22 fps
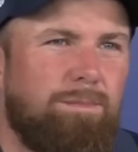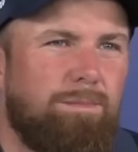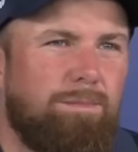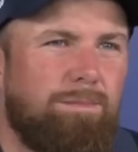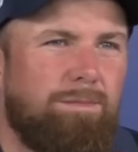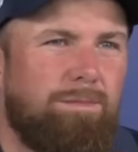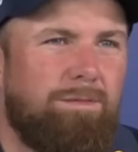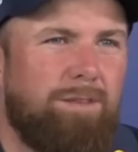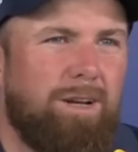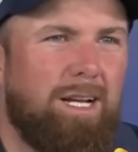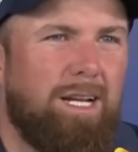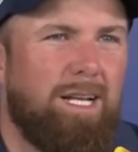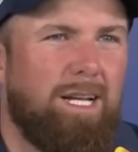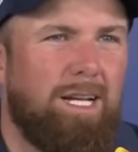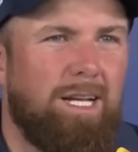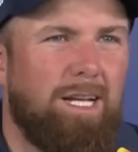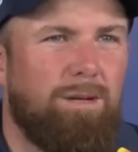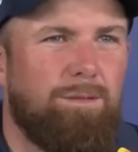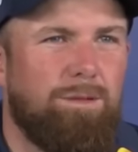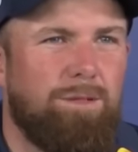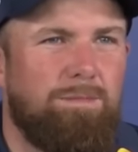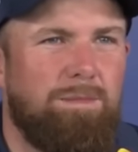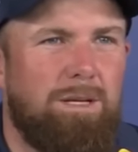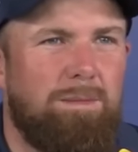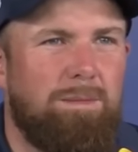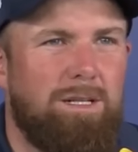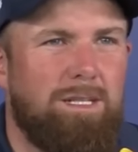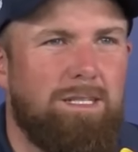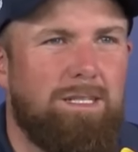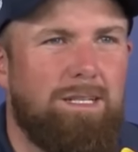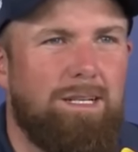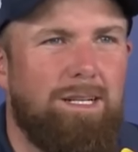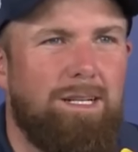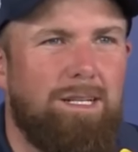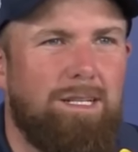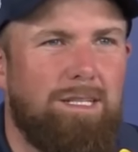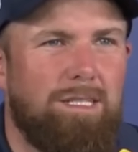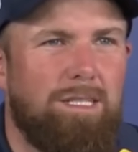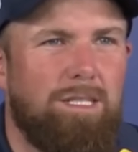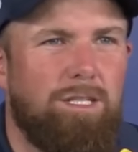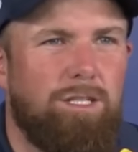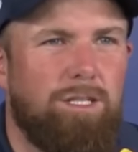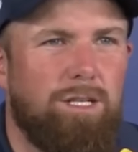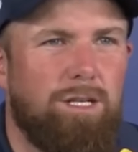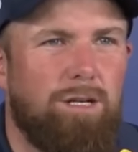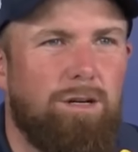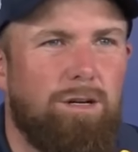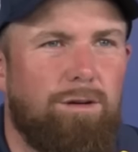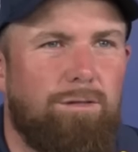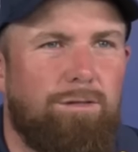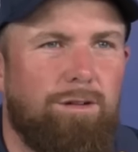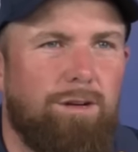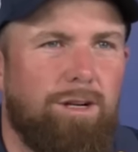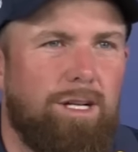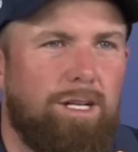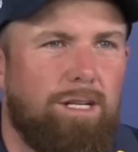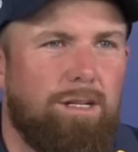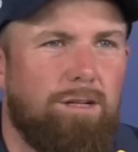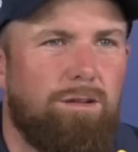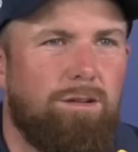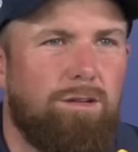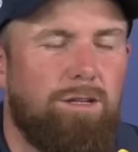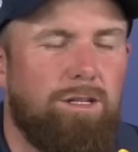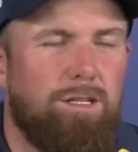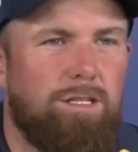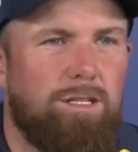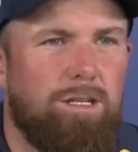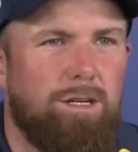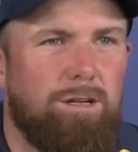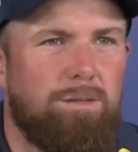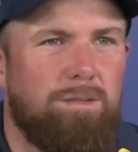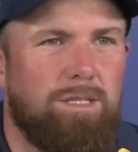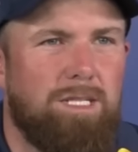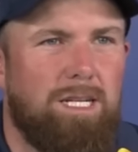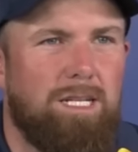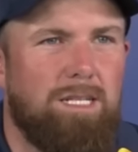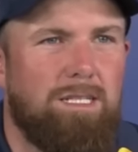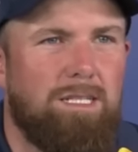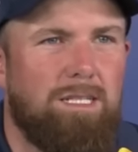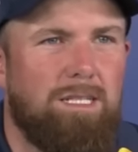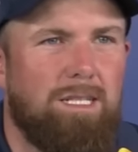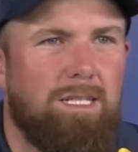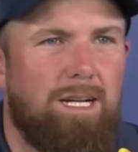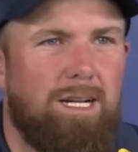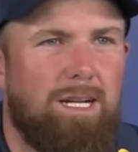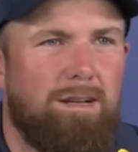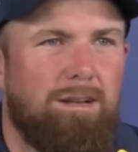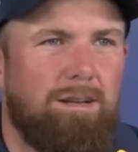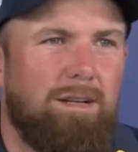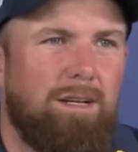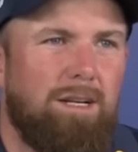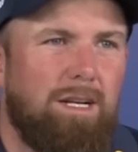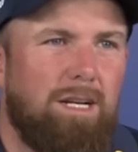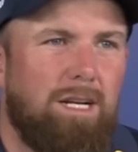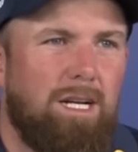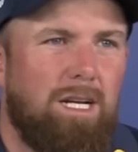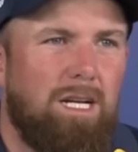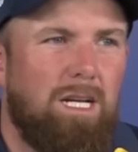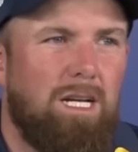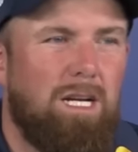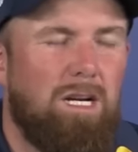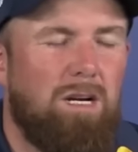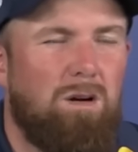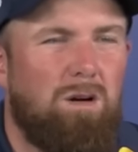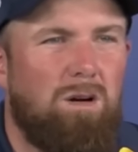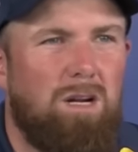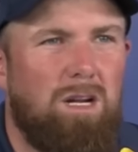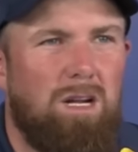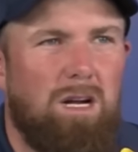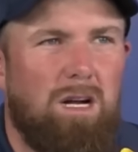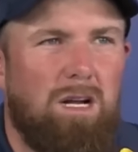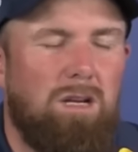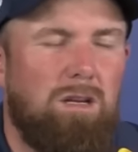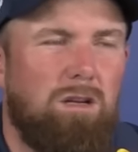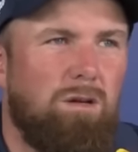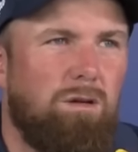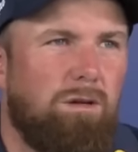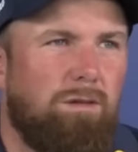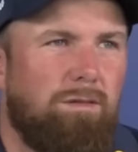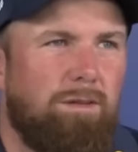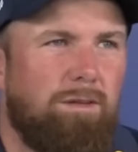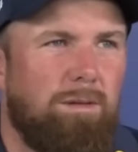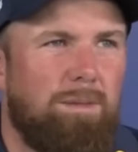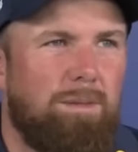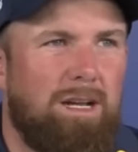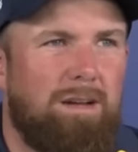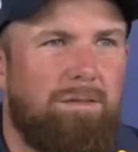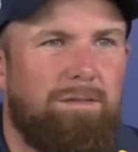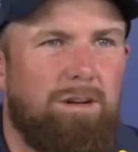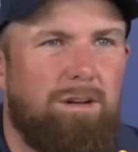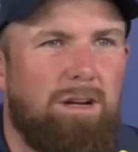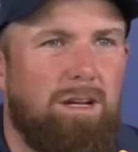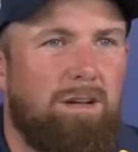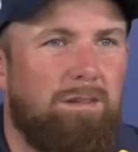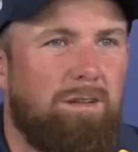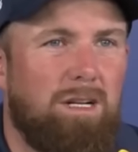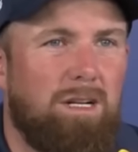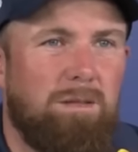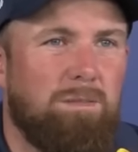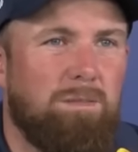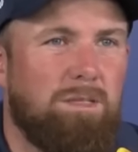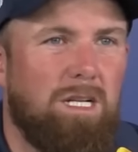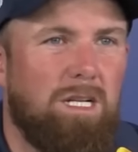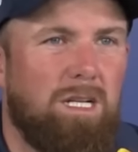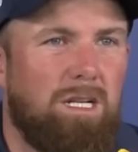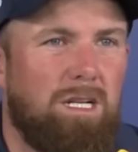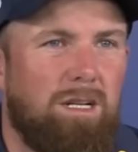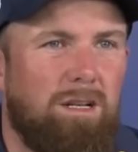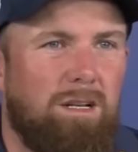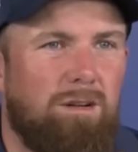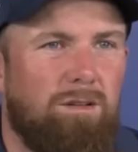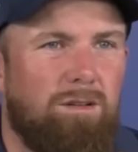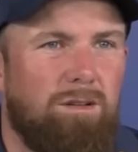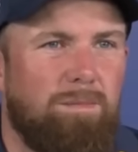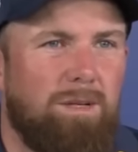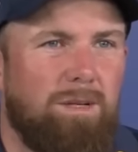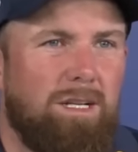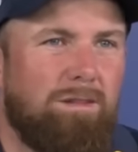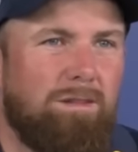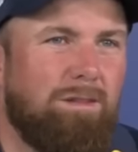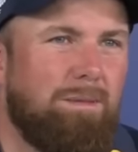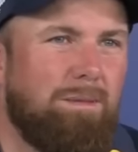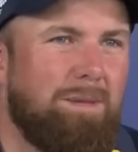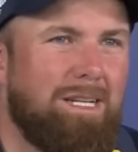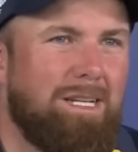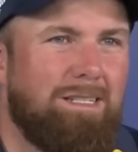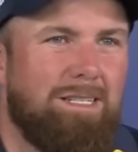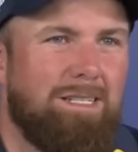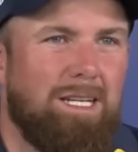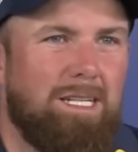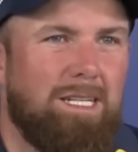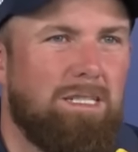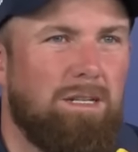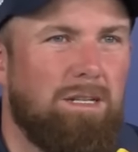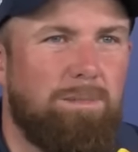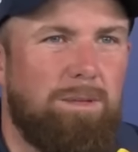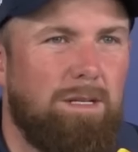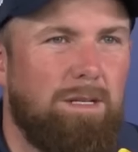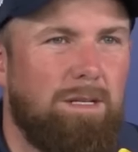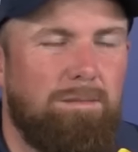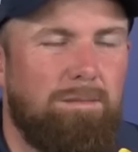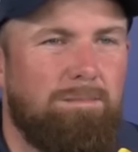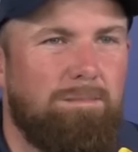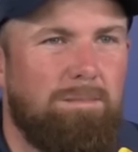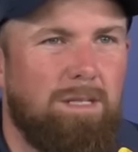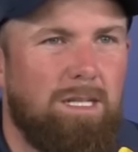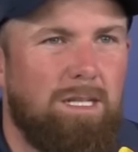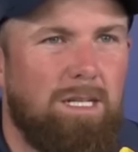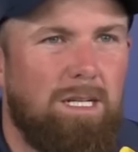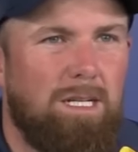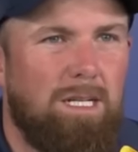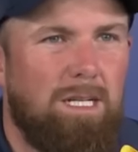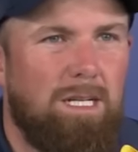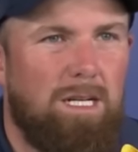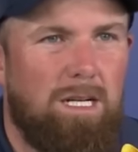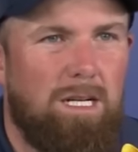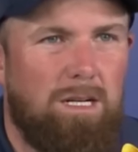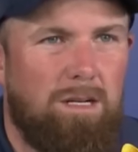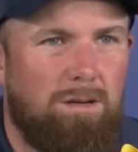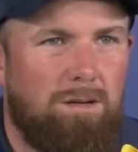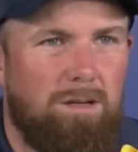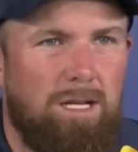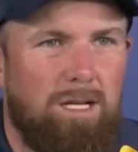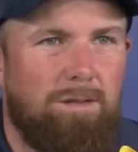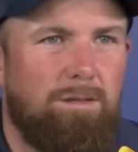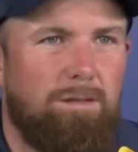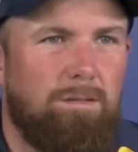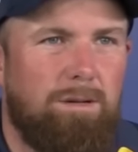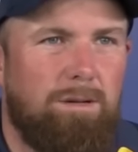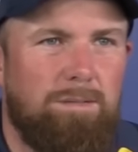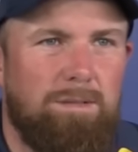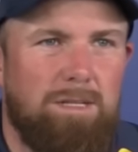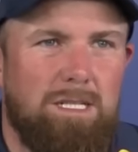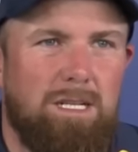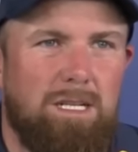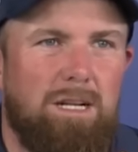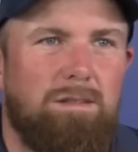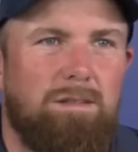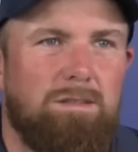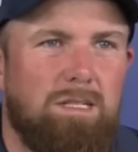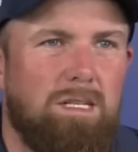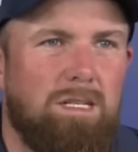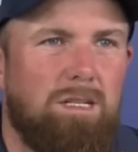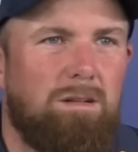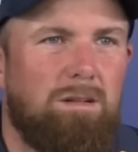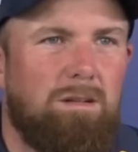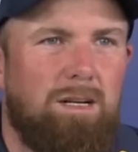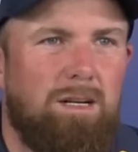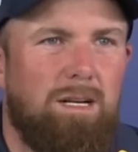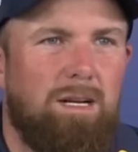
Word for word: felt like it was maybe a silly decision to go for it under the circumstances that. You know, I knew if I made 5 that I'm still in the tournament. If I made 6, I'd be, you know, livid with myself. So